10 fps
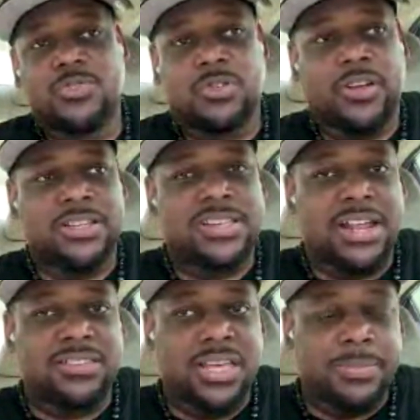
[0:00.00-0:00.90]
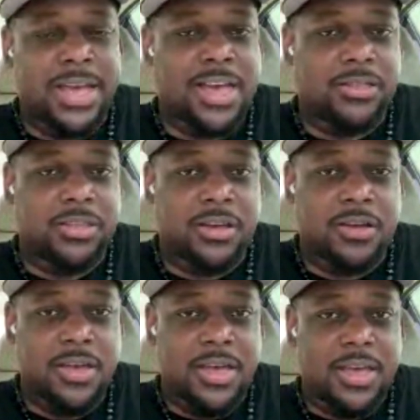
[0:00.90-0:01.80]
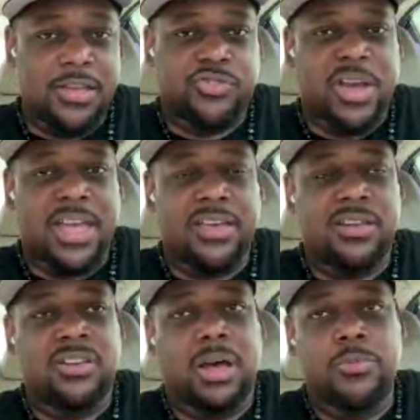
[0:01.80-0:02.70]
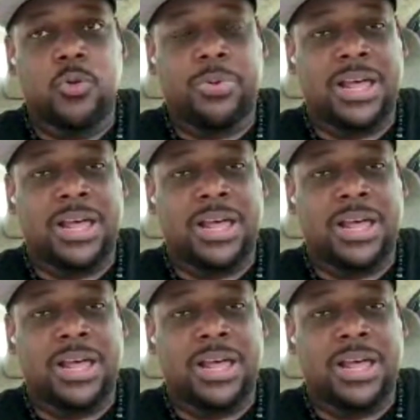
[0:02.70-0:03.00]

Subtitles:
I'm sure they're excited to get back out there and try and get a W.